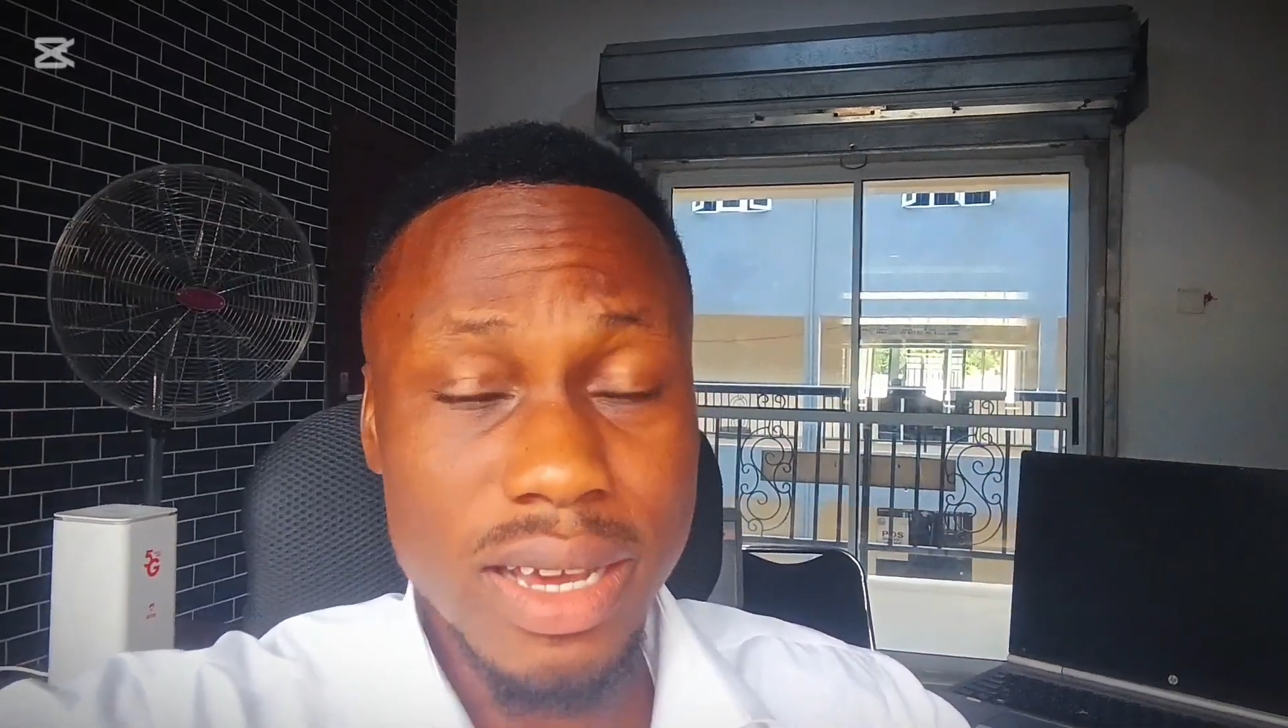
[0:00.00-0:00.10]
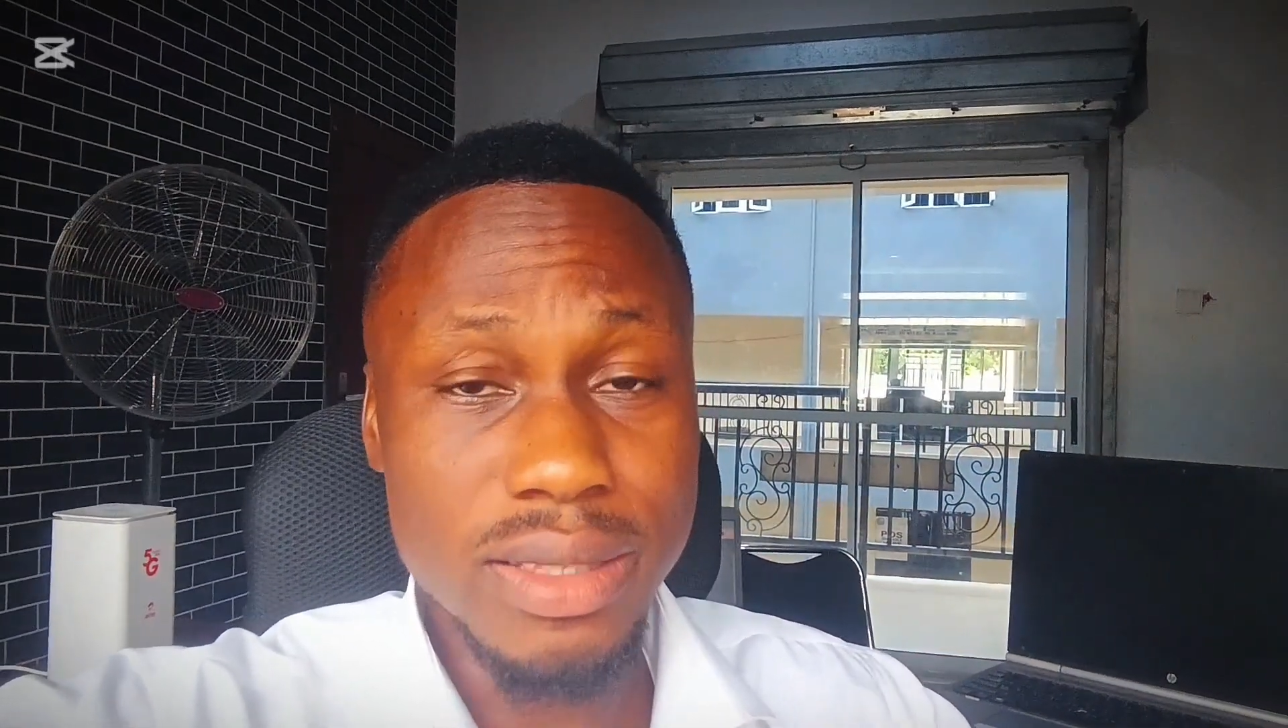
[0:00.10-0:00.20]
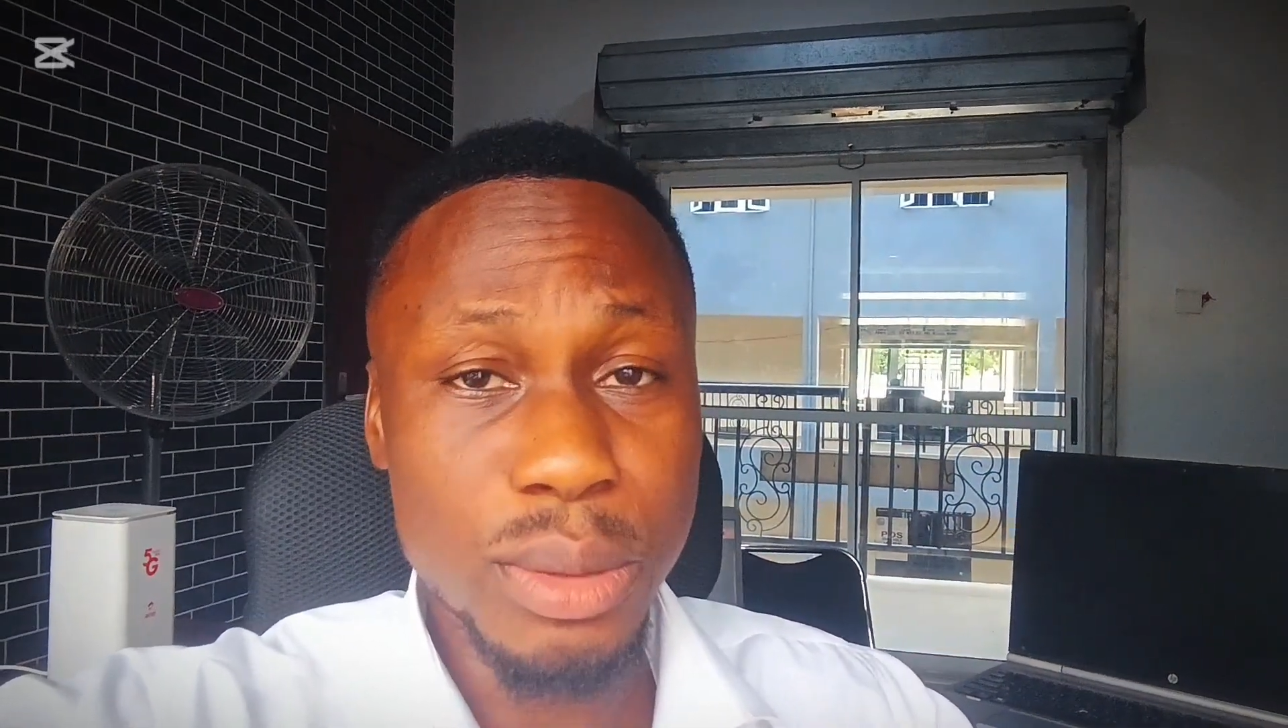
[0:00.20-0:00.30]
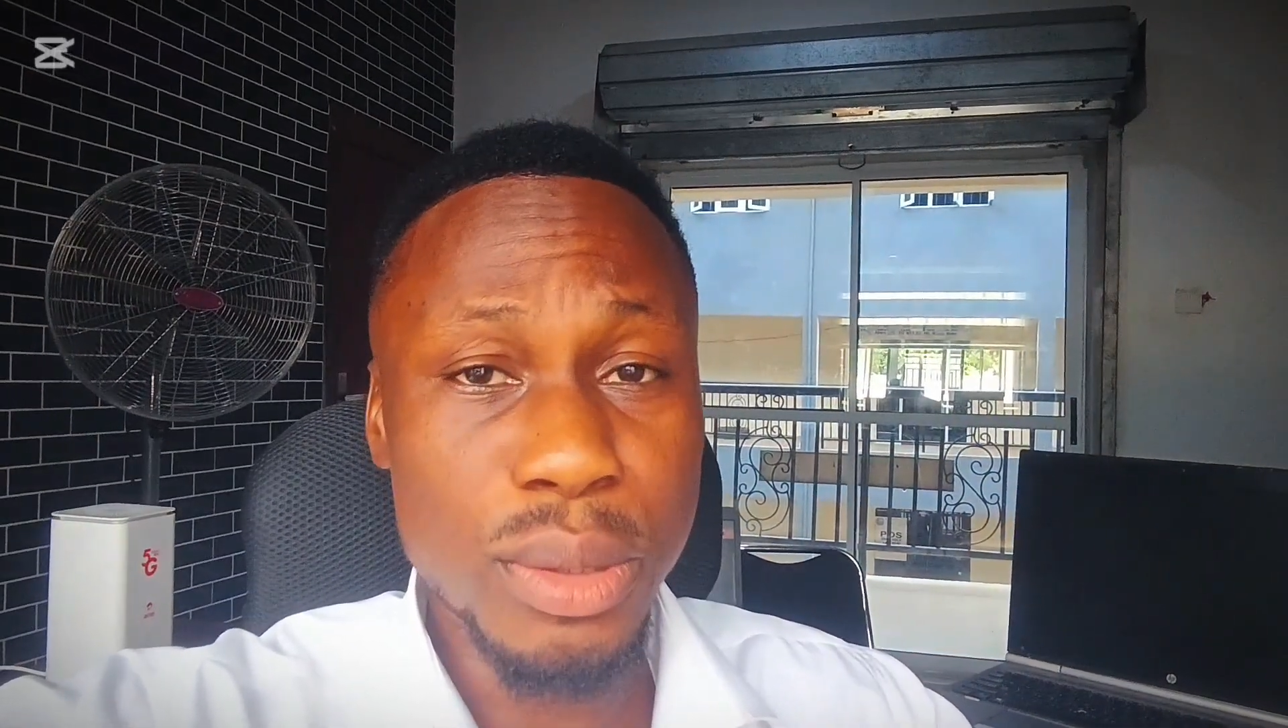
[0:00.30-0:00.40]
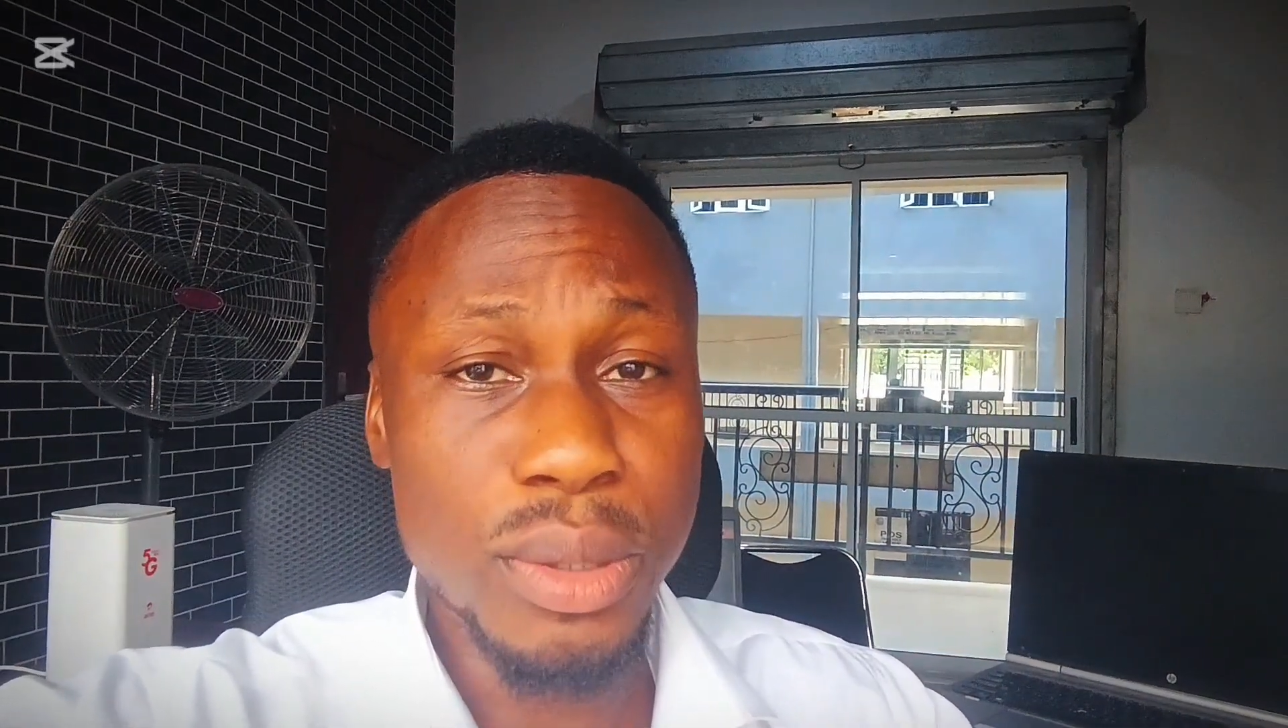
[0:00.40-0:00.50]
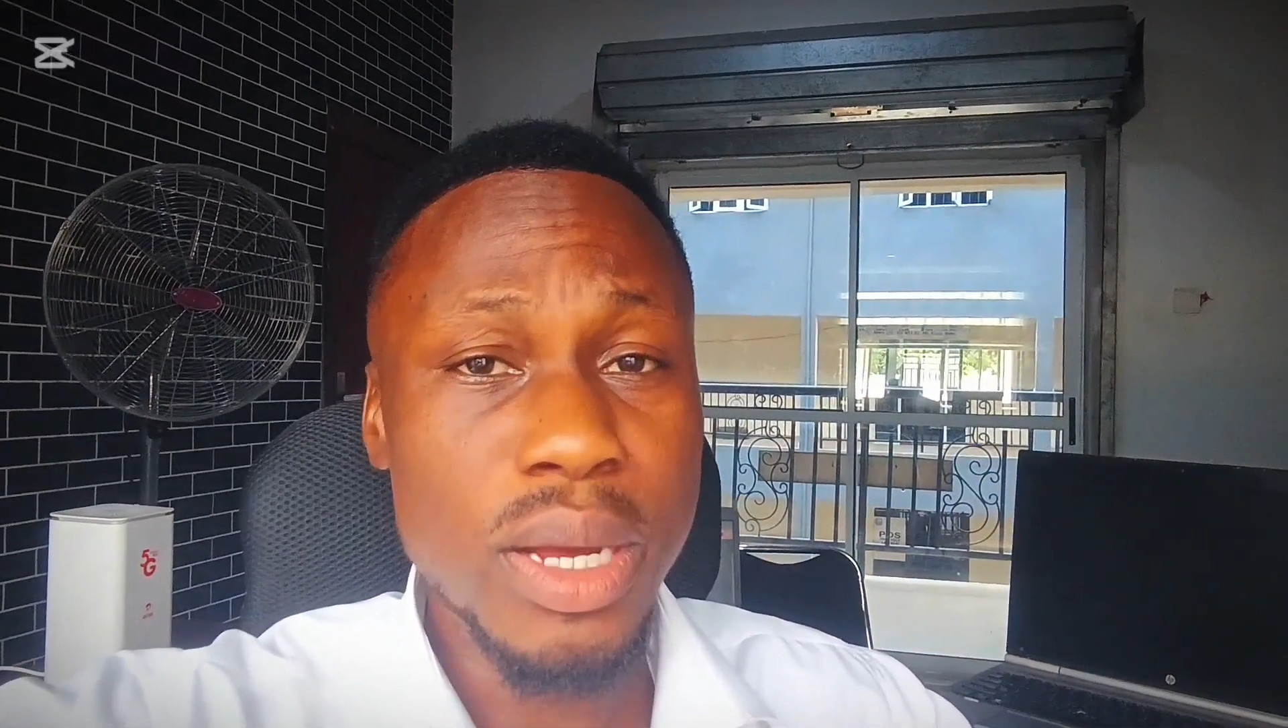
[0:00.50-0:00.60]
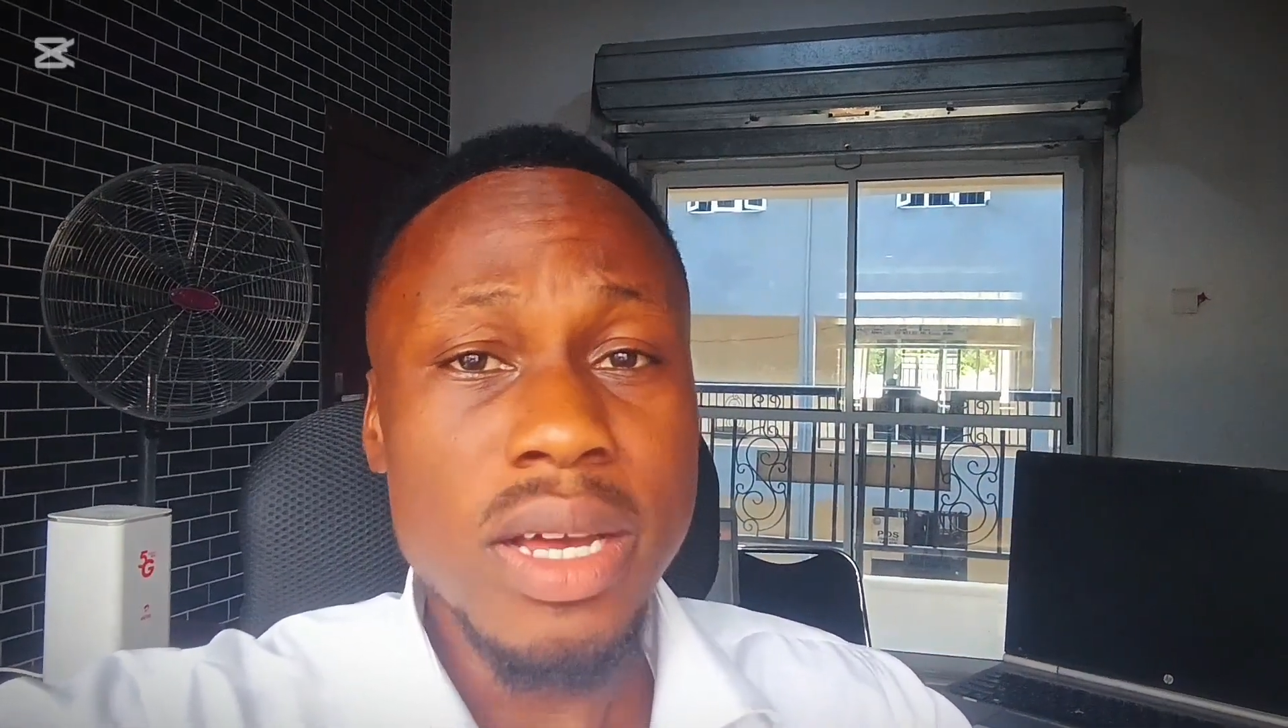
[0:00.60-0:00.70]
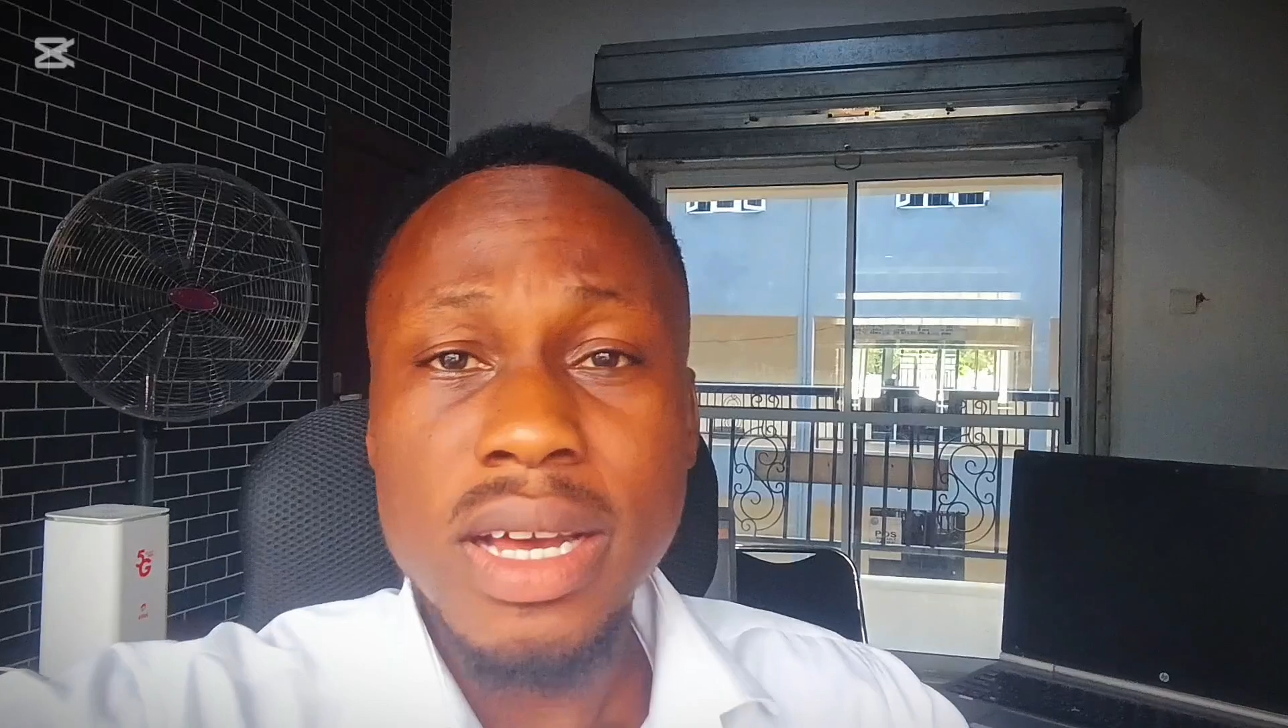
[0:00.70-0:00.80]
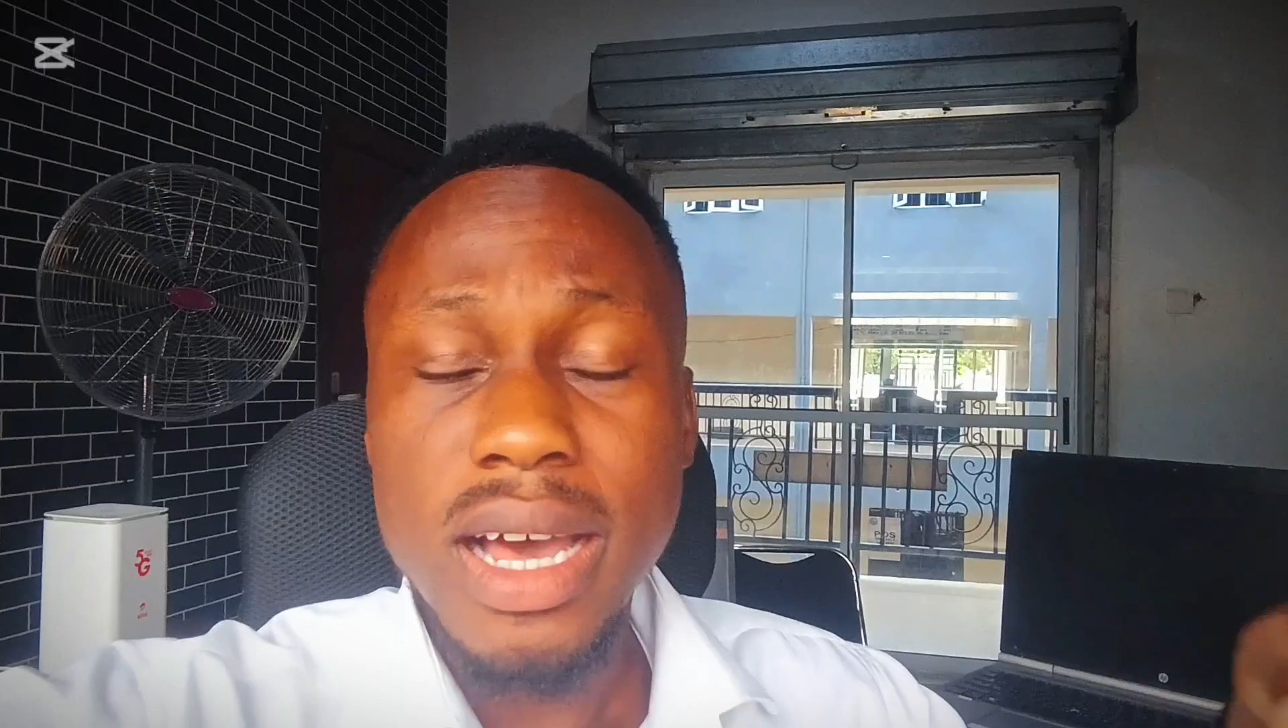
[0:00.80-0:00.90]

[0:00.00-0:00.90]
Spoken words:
handle,